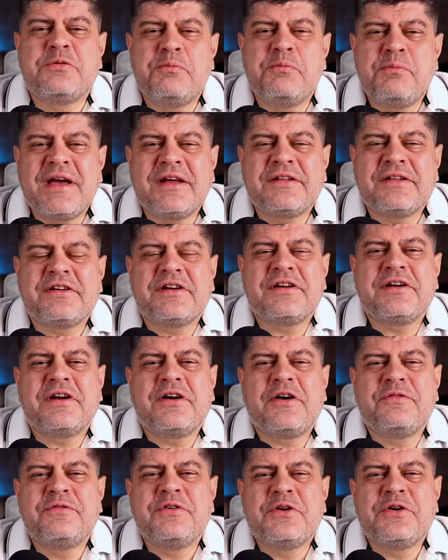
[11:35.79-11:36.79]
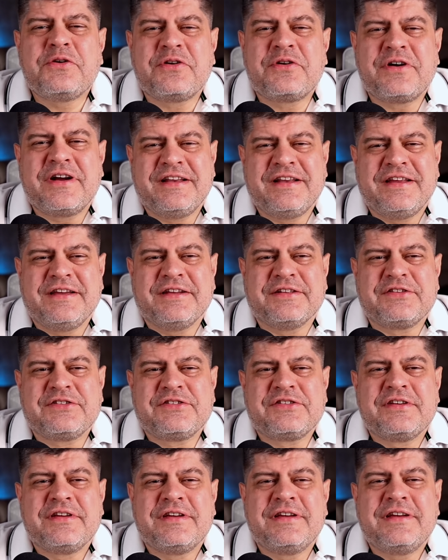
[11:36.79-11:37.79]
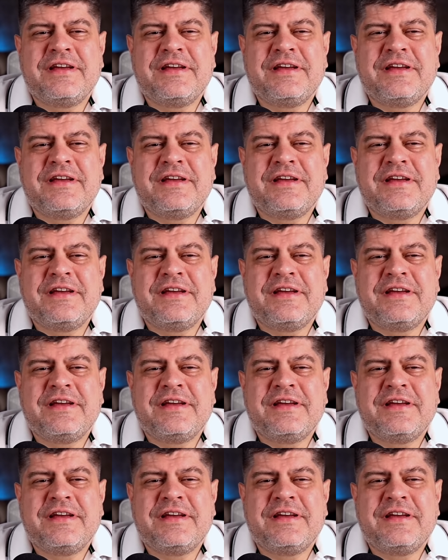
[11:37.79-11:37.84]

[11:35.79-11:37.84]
matter of Ukrainians.